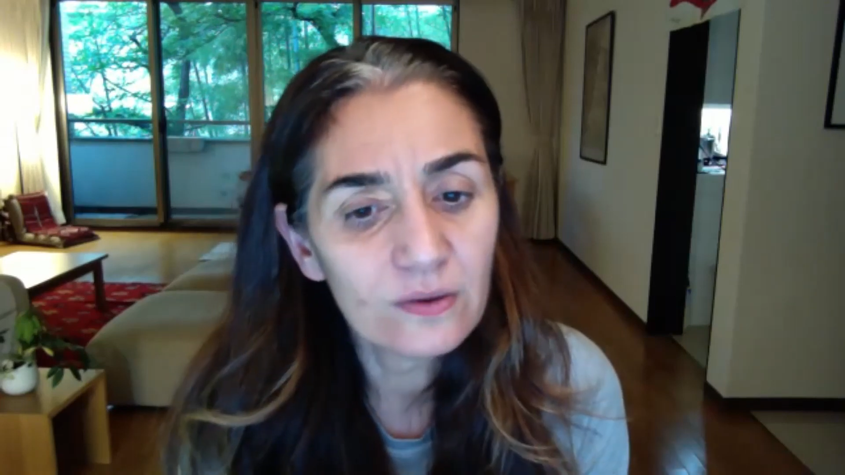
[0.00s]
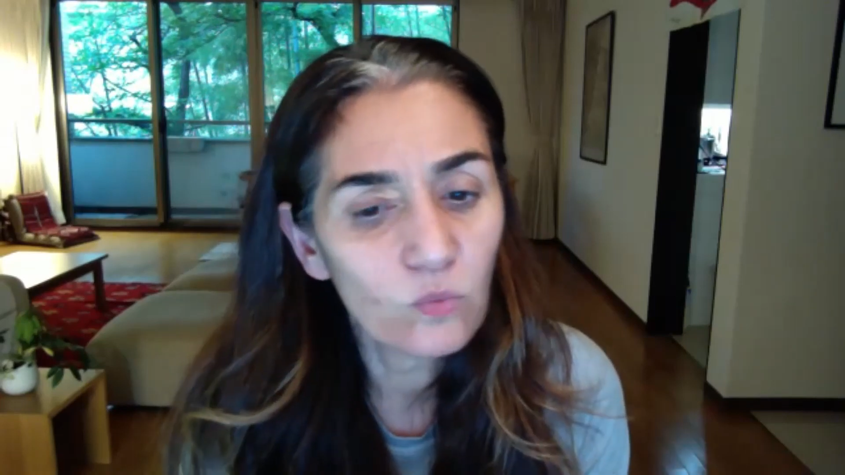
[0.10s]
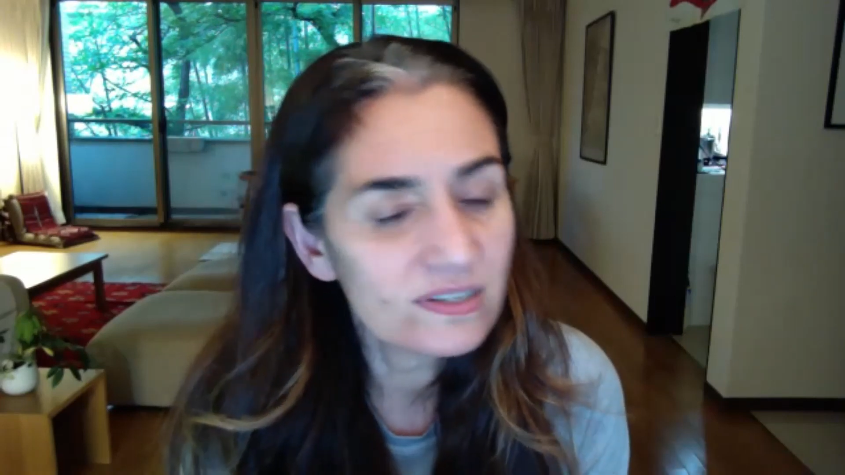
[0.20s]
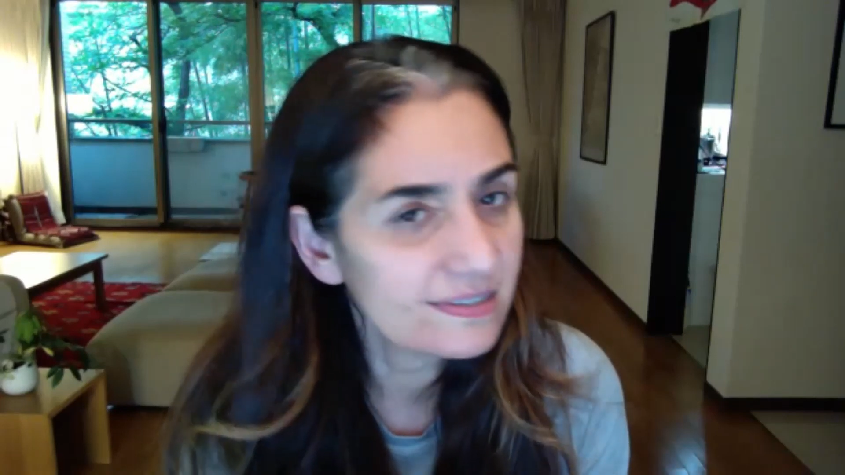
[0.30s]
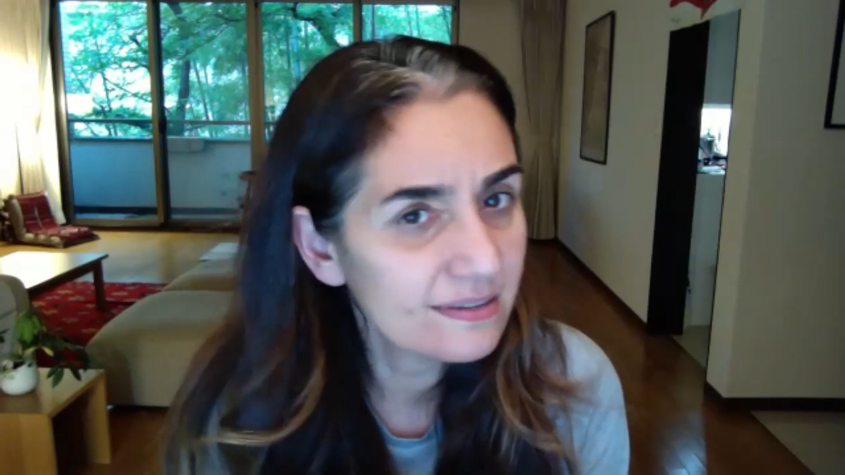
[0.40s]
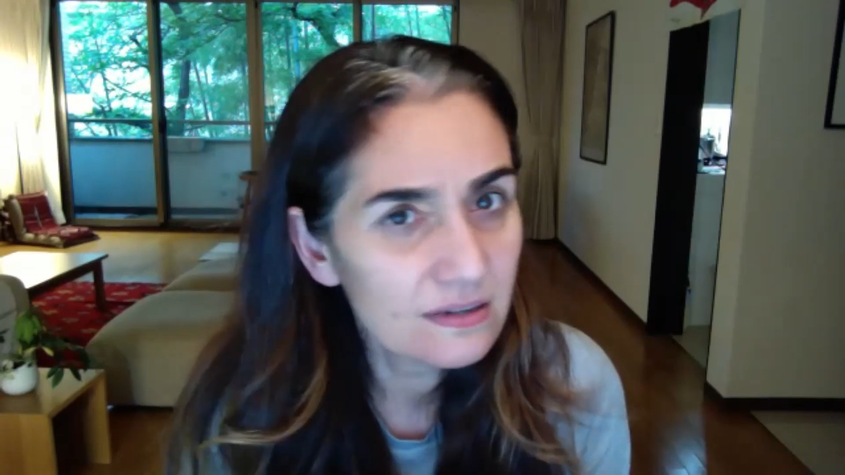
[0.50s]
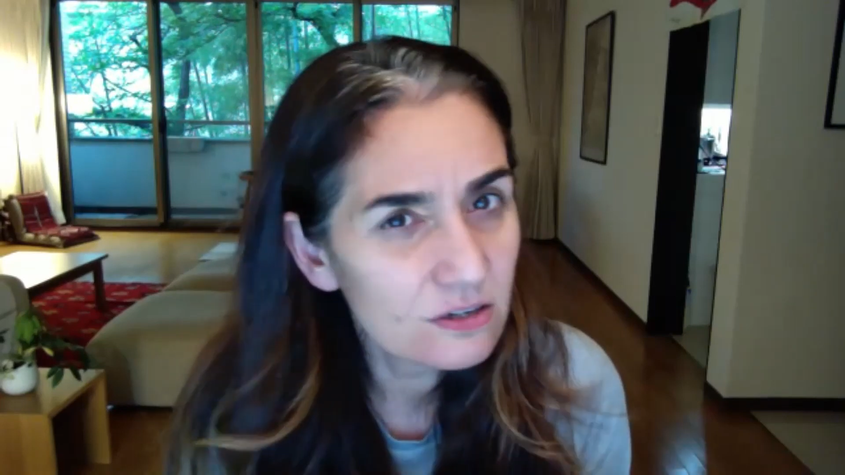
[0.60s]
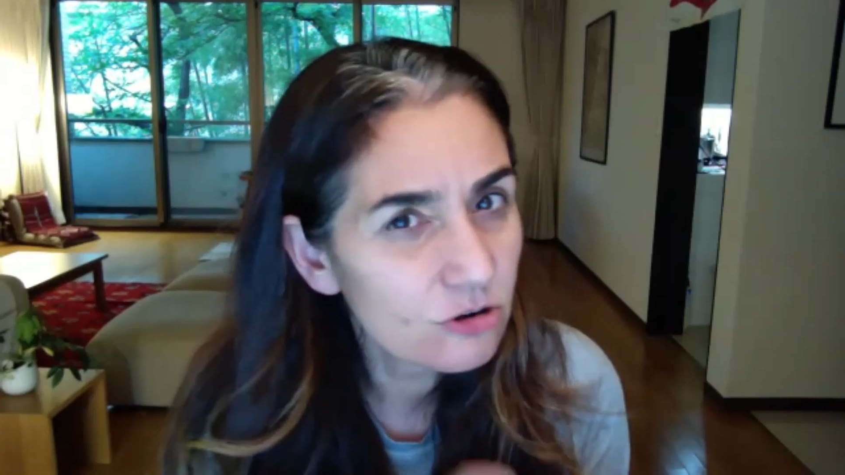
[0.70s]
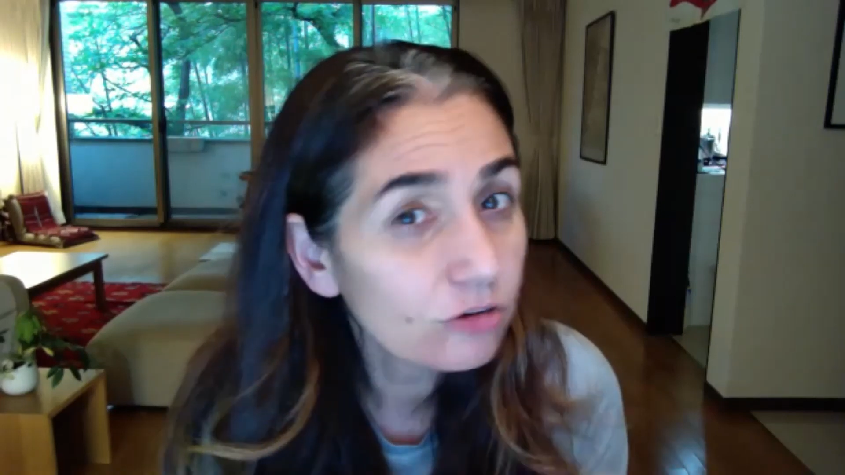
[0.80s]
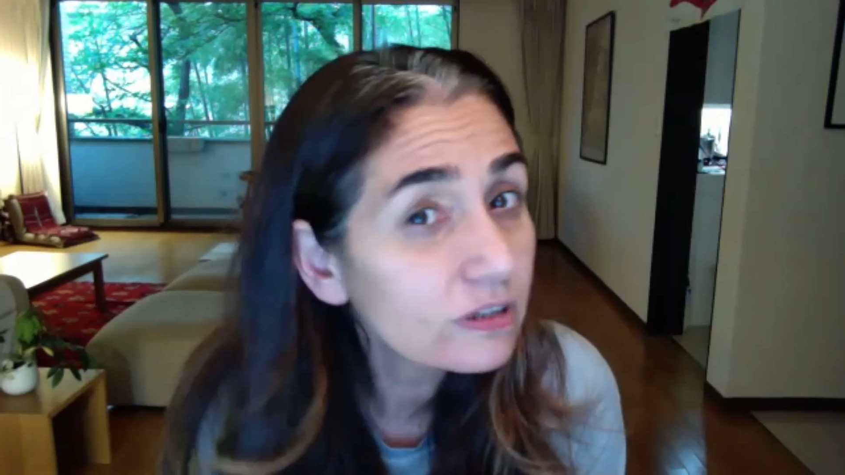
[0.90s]
Waseda
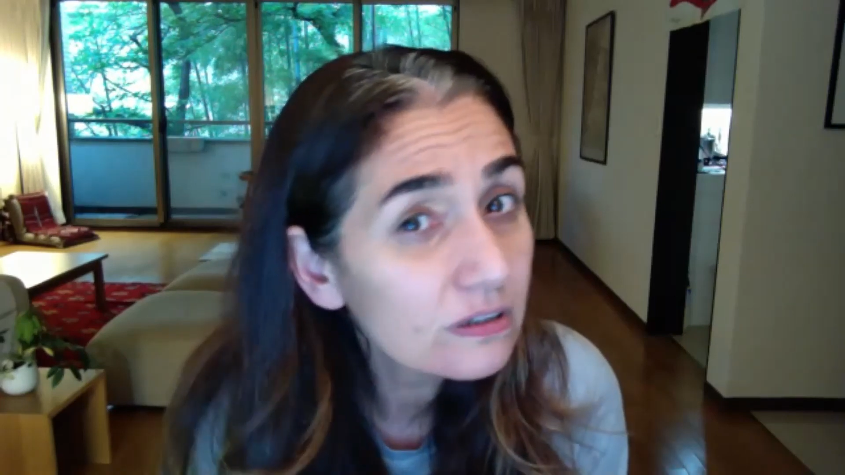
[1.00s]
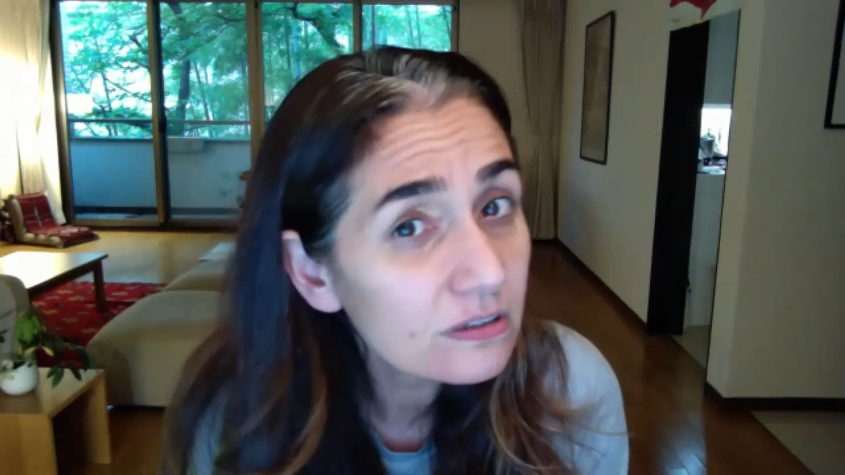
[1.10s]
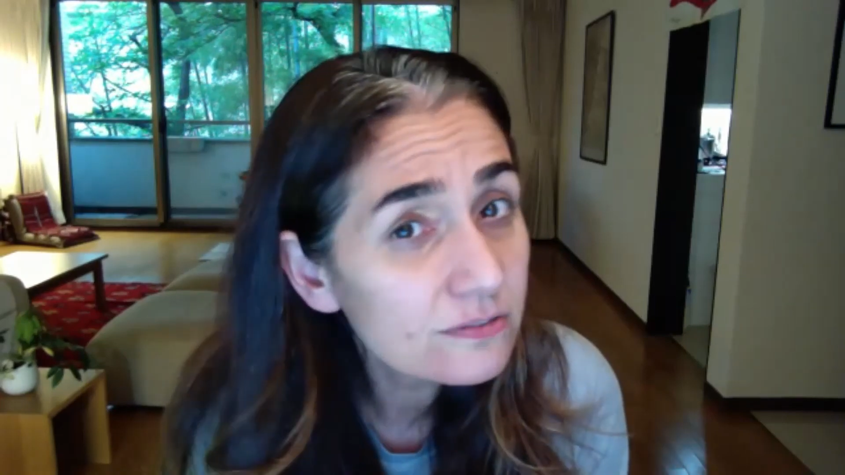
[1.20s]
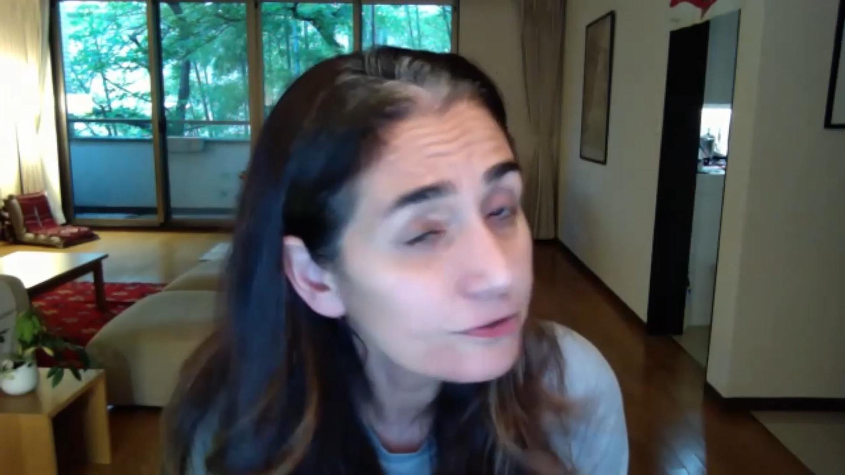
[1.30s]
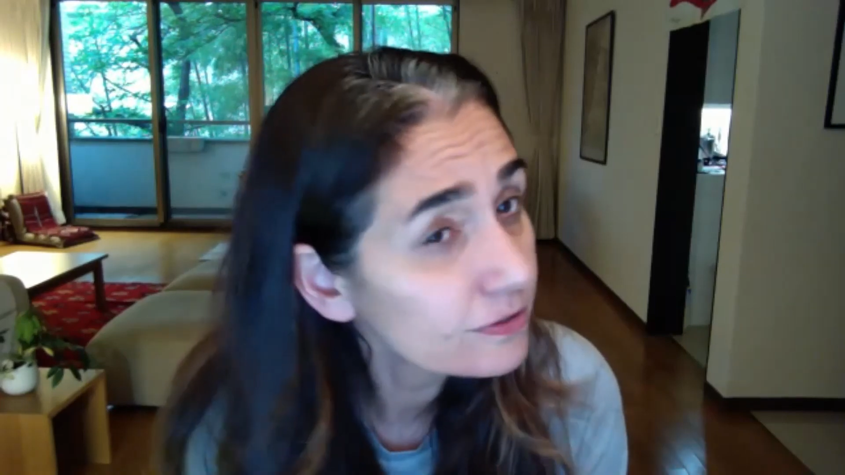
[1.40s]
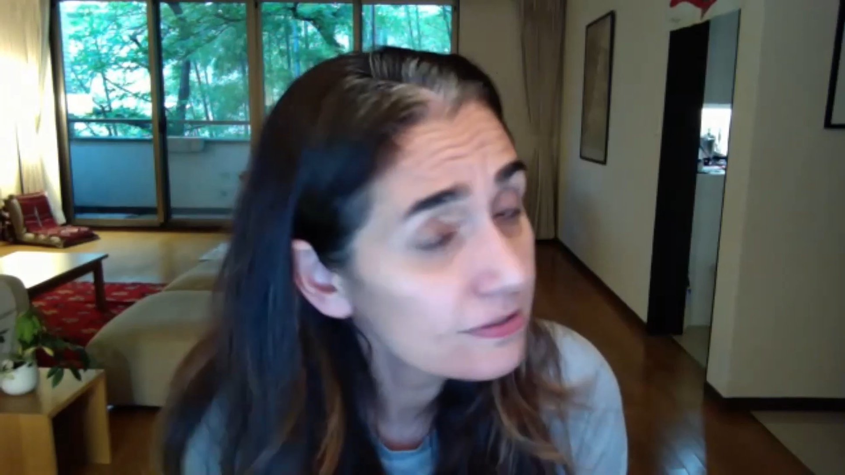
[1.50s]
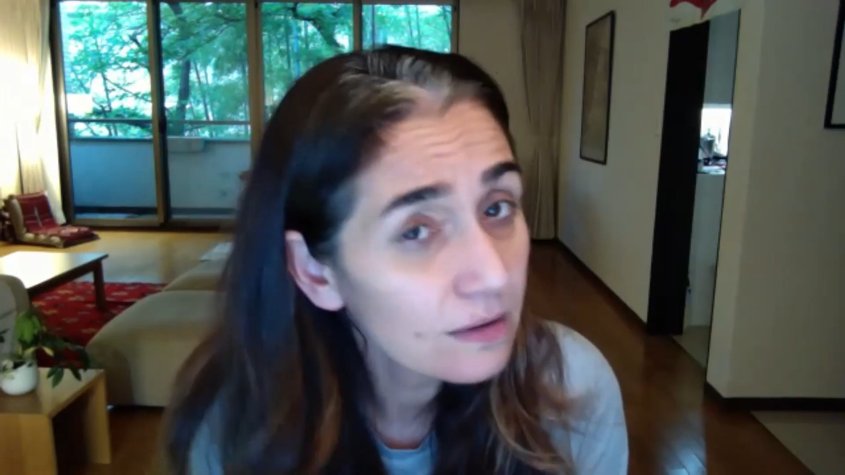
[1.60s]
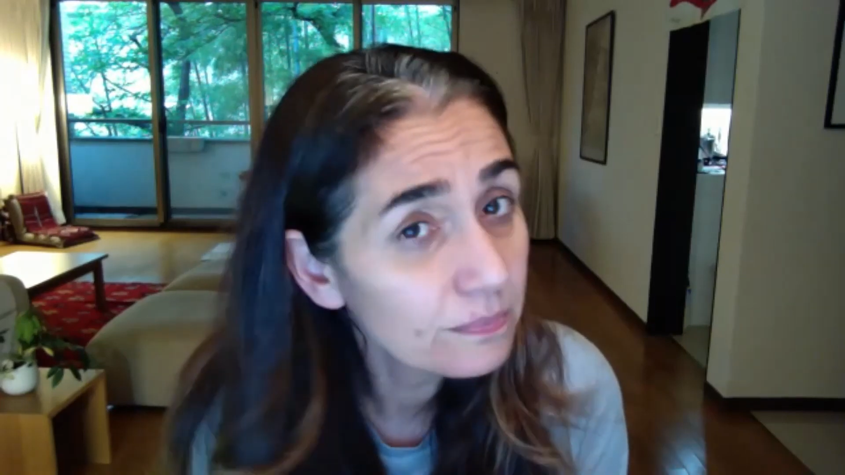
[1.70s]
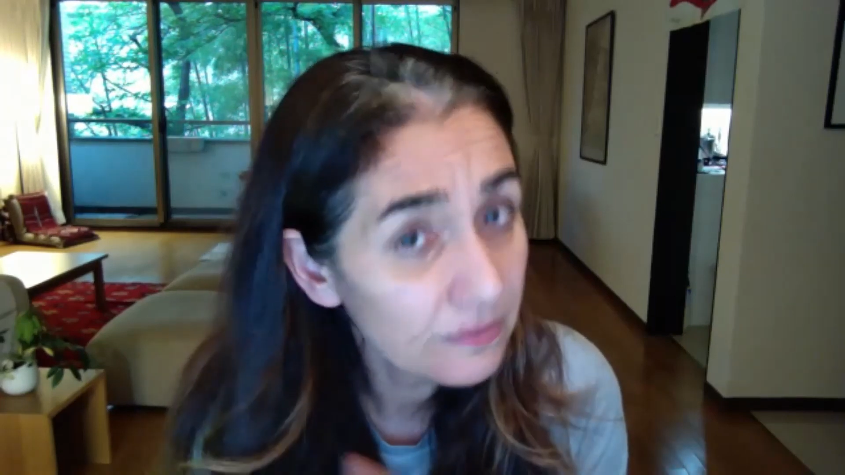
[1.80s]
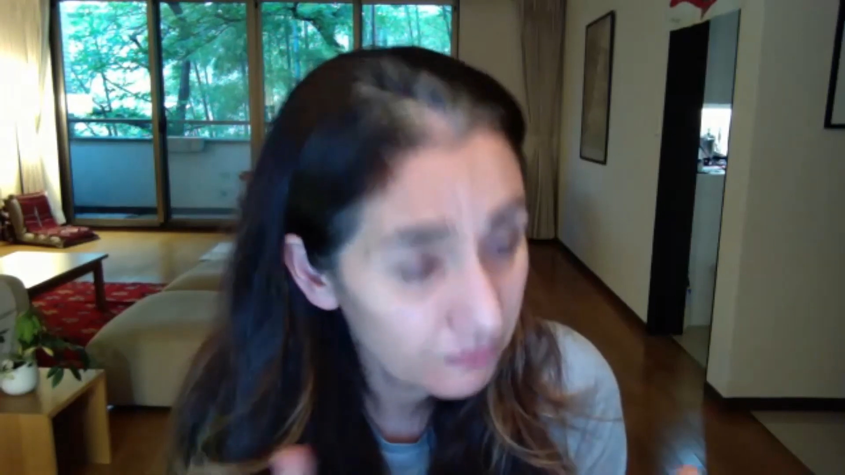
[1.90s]
Chronicles, for example.